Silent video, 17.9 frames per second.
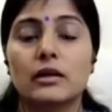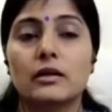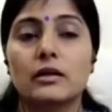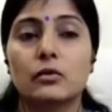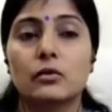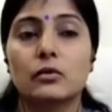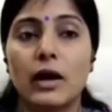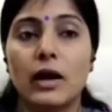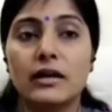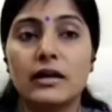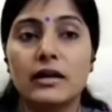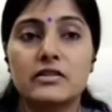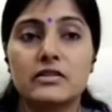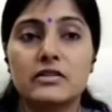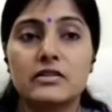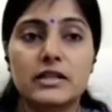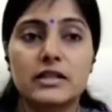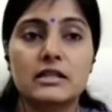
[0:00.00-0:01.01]
One
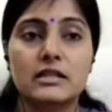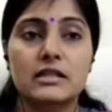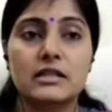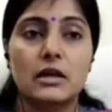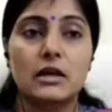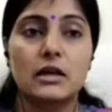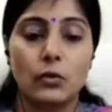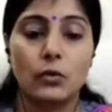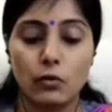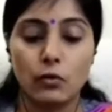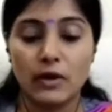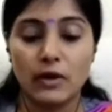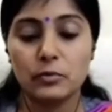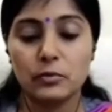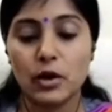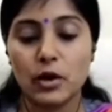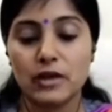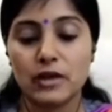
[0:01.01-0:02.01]
District, One
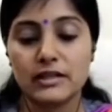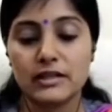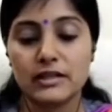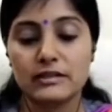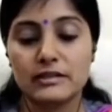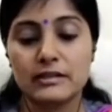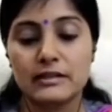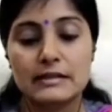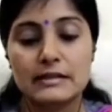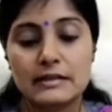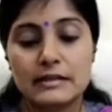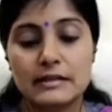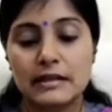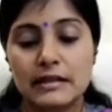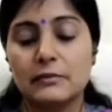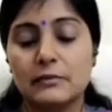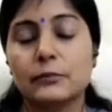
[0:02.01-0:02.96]
Product scheme,